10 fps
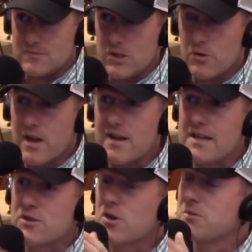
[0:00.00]
Okay,
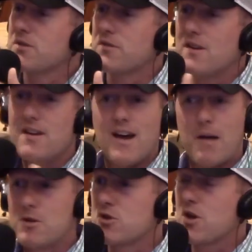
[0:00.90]
in terms of,
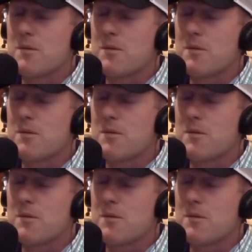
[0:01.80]
you're talking about